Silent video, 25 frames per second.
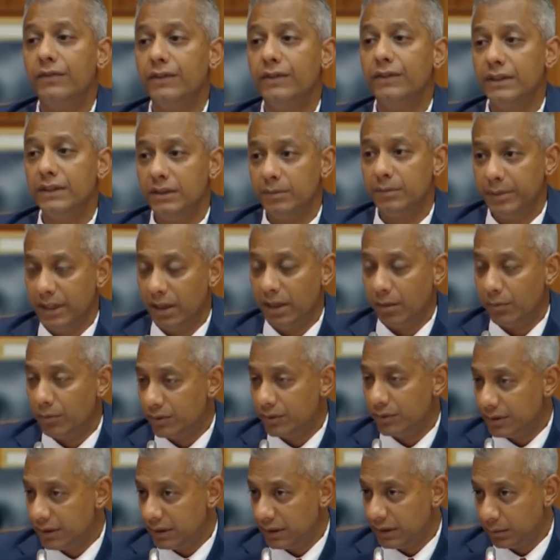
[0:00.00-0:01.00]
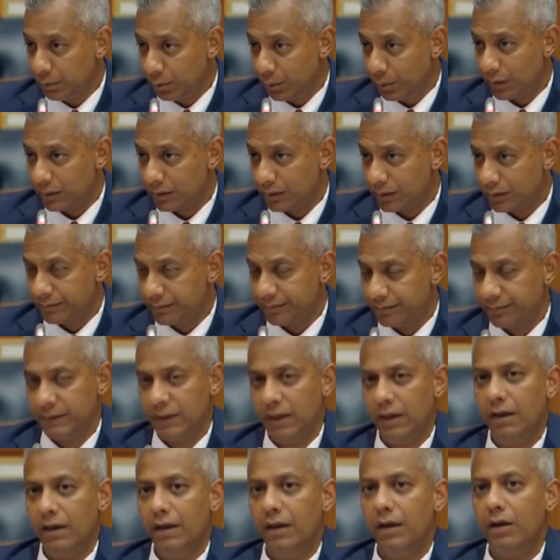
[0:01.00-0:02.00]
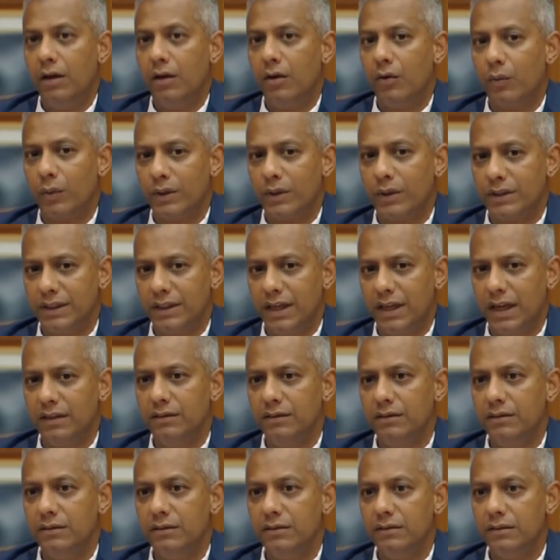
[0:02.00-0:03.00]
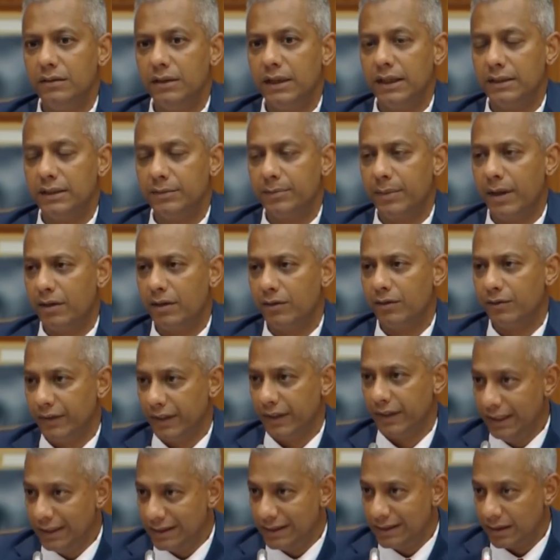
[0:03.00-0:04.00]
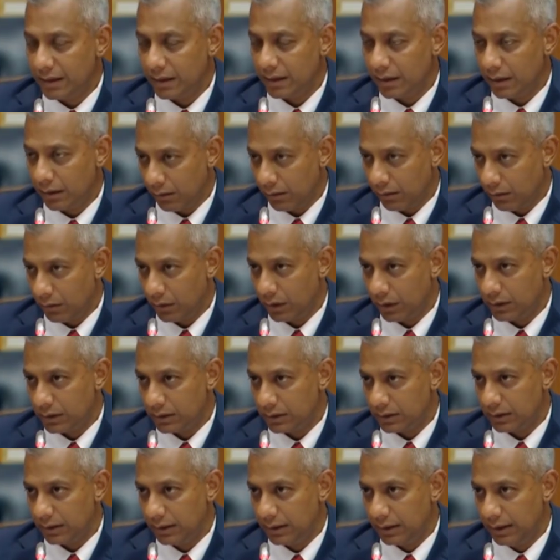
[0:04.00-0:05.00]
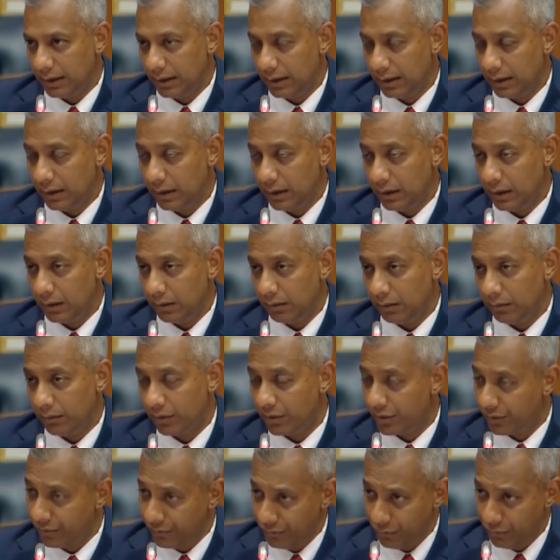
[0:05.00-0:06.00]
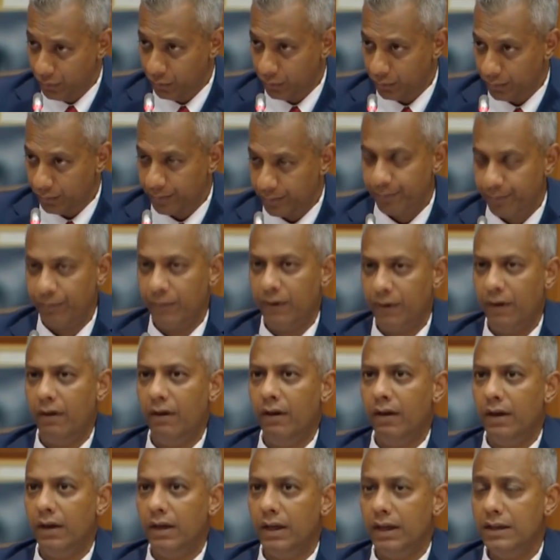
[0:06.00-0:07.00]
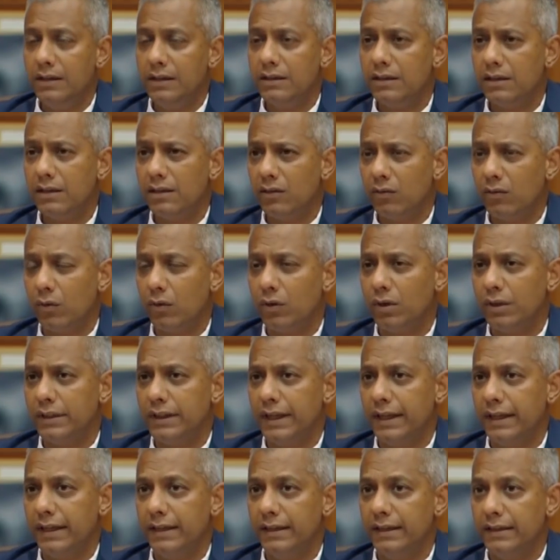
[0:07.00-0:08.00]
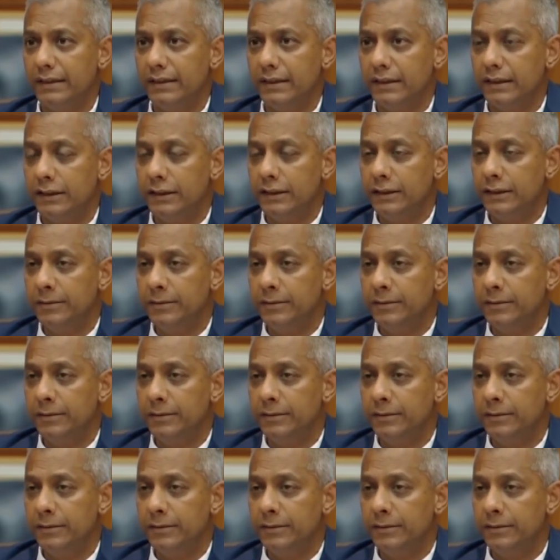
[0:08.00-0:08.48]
first PwC report was done as part of an internal audit review. Internal audit had